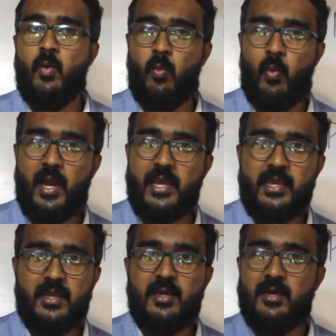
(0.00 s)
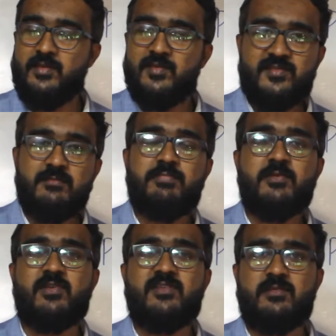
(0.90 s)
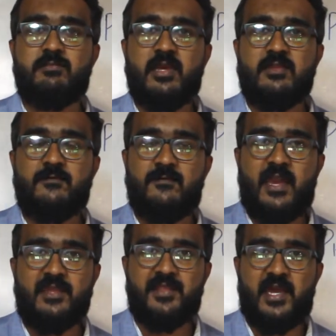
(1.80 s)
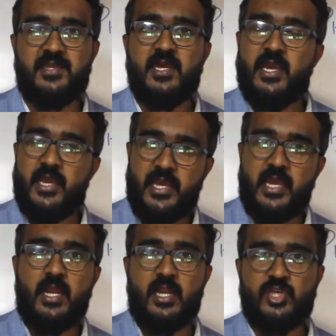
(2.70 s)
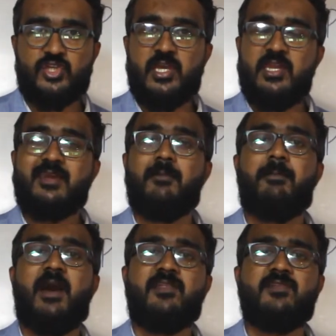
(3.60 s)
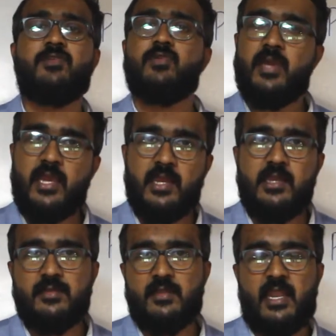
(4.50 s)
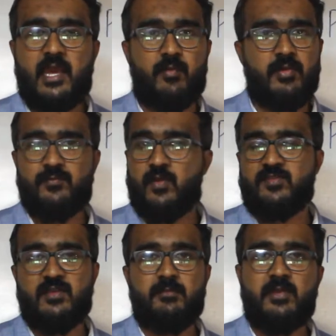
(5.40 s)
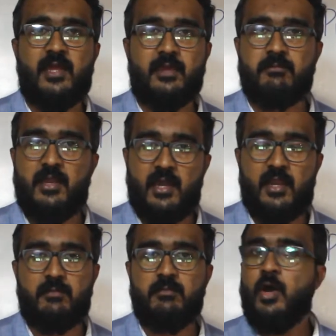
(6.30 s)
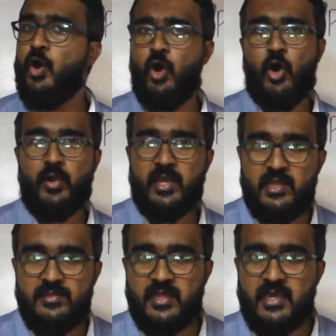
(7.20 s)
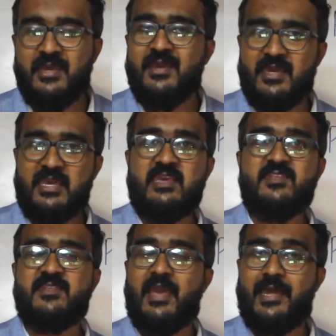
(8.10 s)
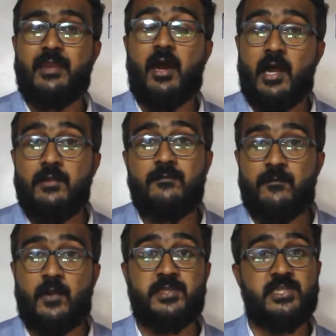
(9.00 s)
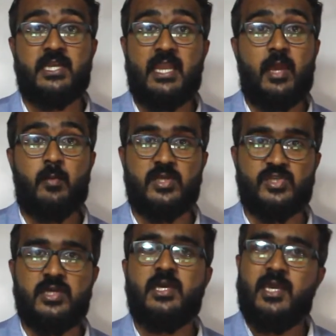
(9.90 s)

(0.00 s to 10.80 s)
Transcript: Why? The simple reason being the fact that English, in comparison to any other language, for example like Malayalam or Hindi, is an unphonetic language.